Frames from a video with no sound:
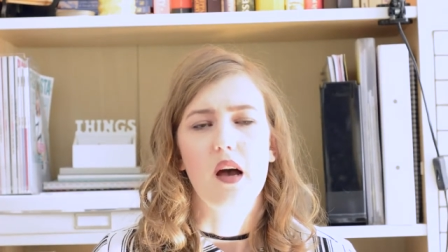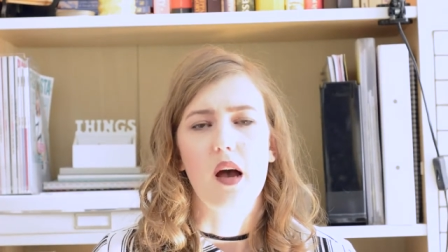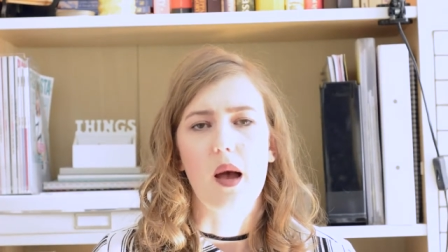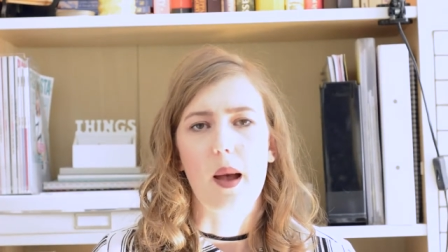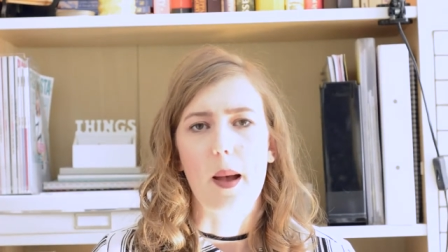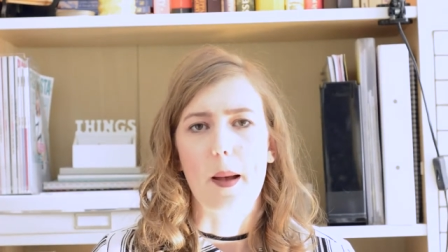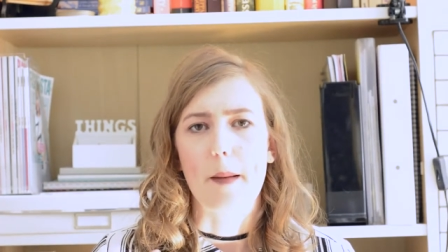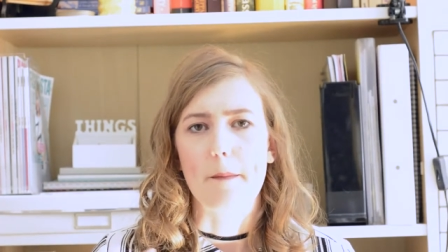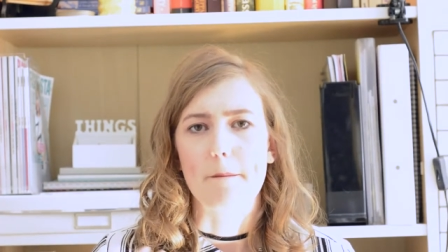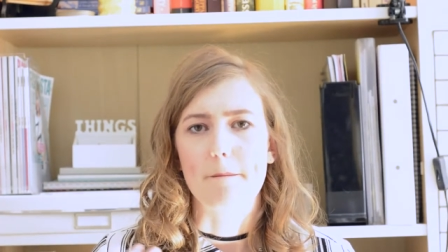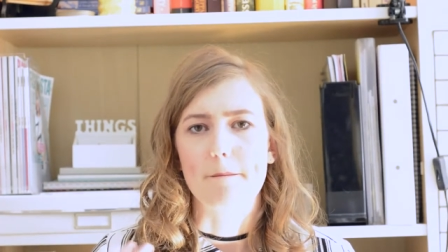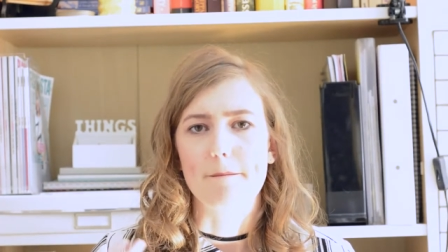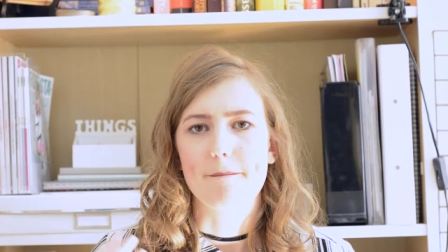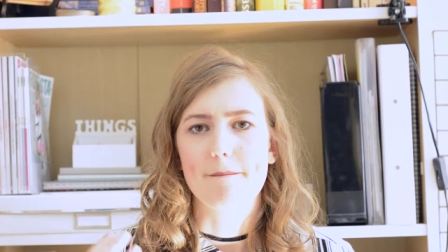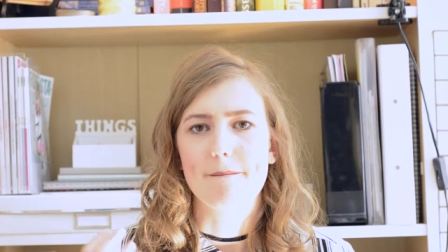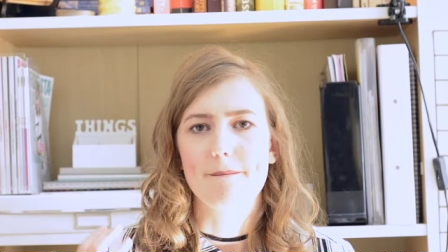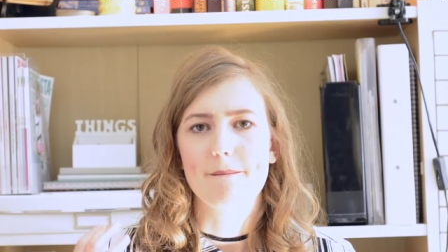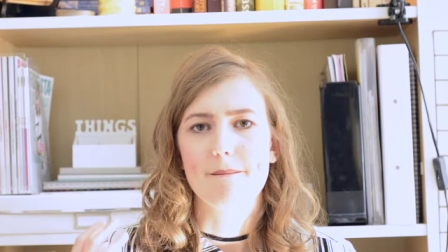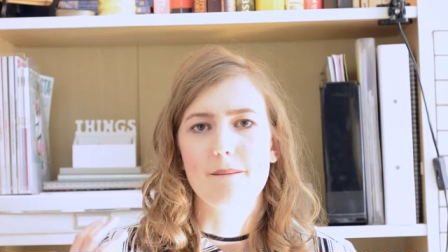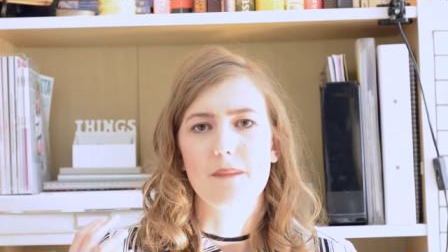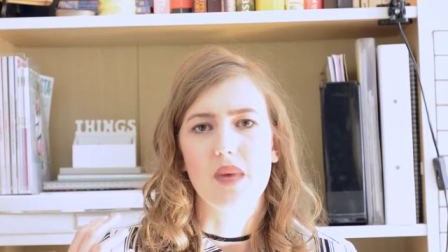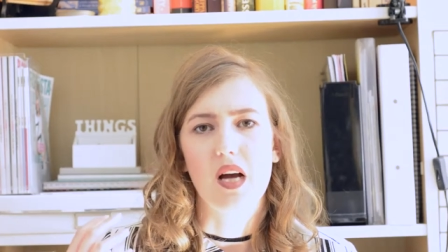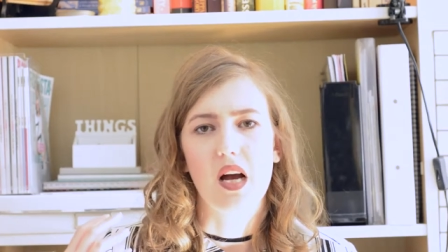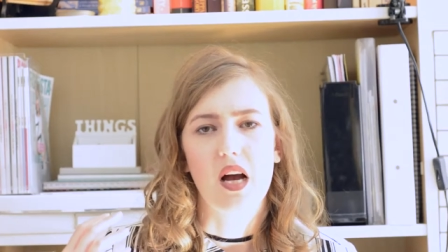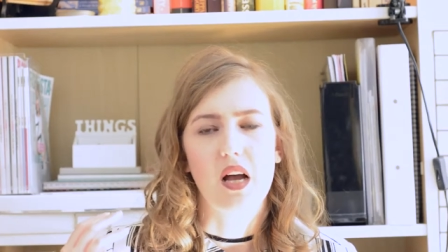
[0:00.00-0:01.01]
Um,
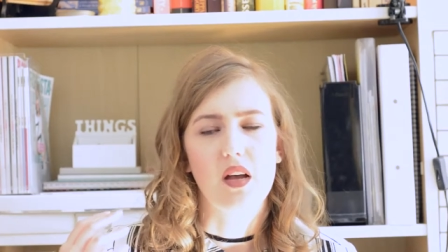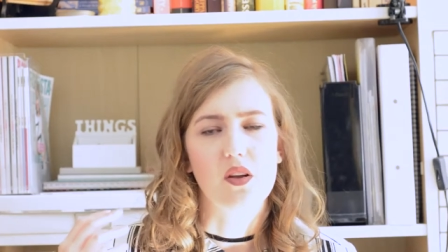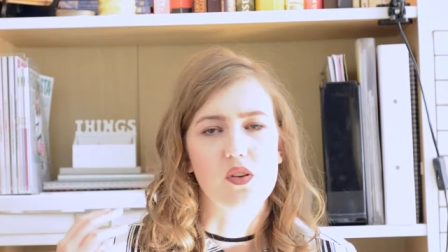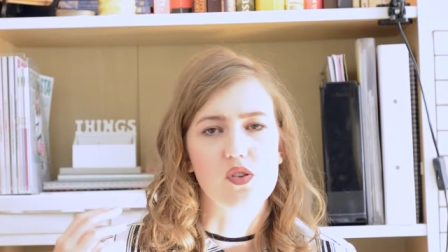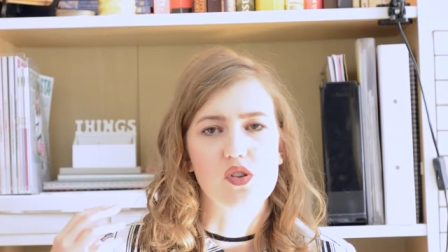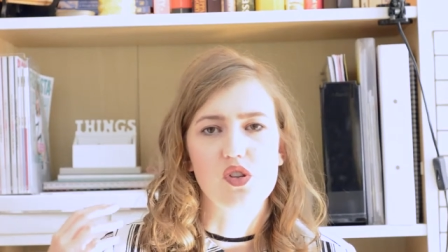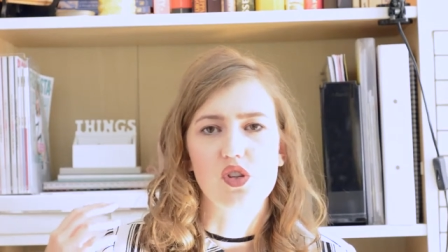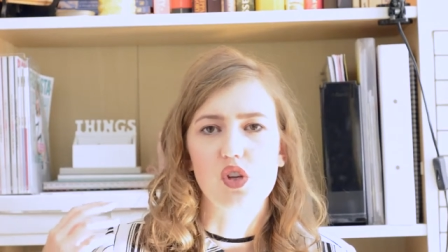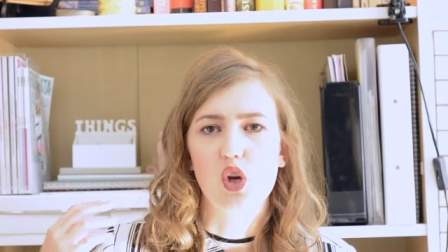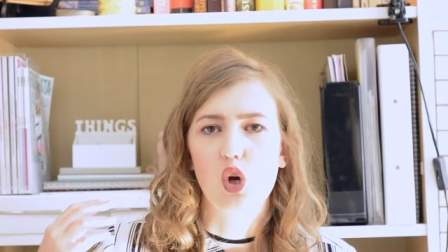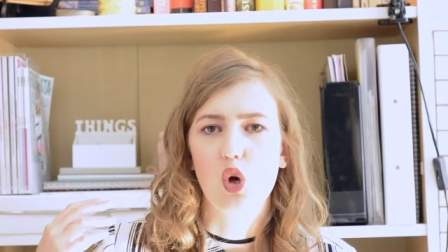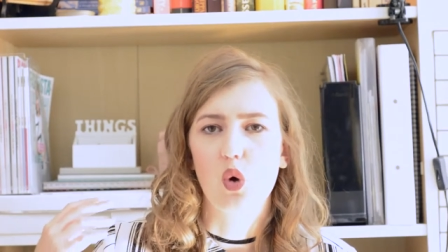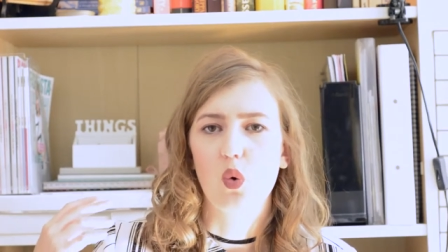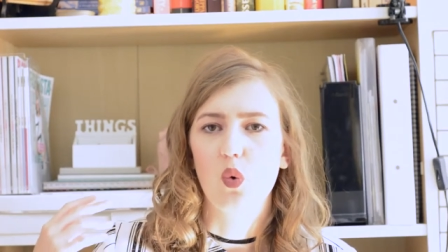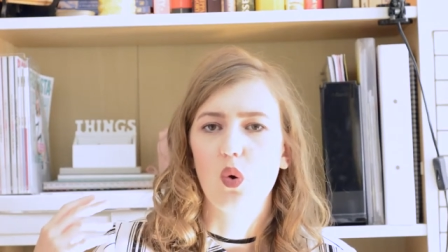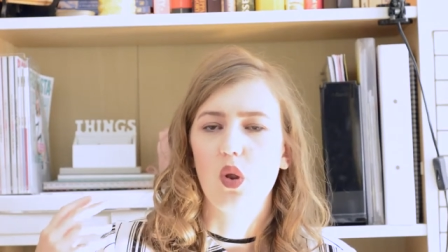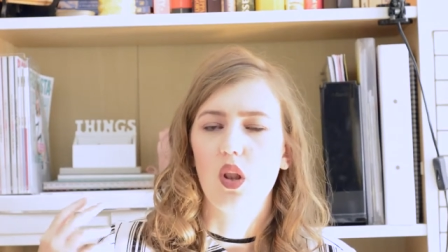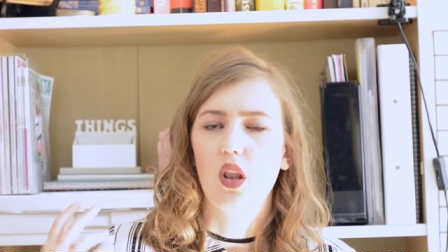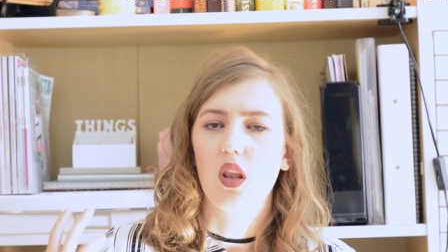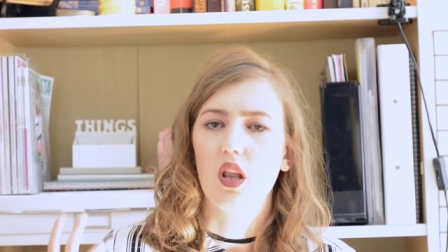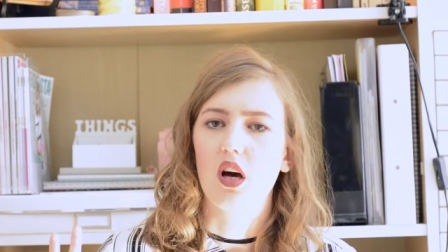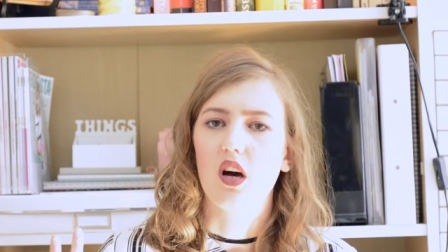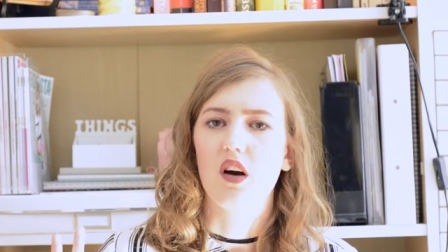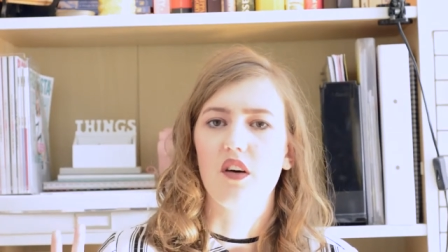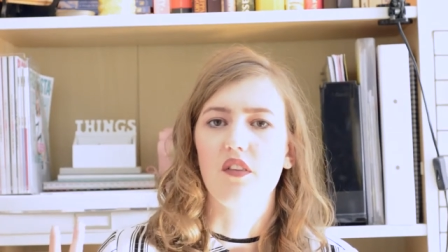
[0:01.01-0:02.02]
I also
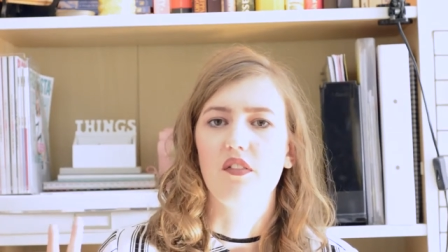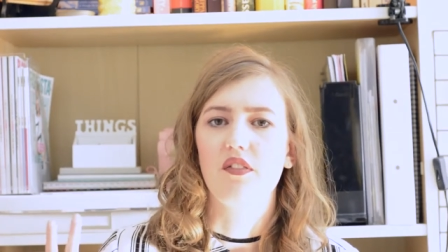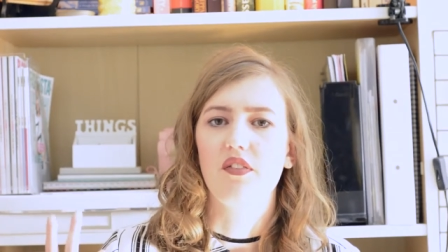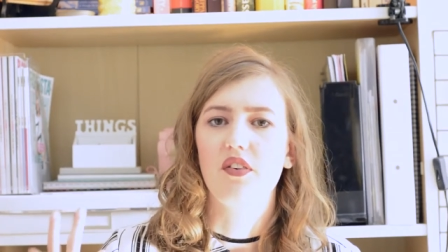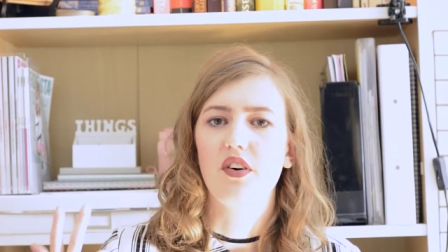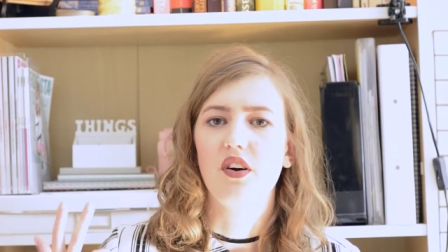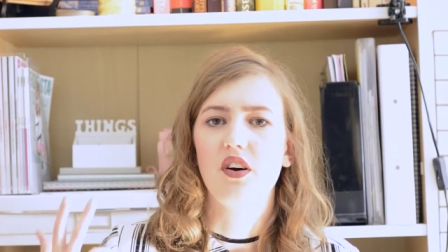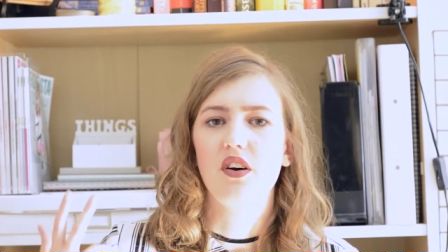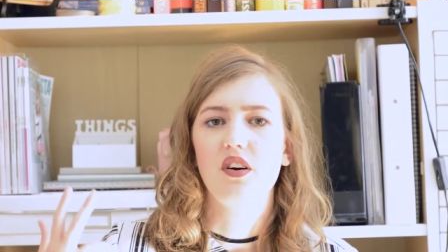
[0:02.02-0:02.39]
love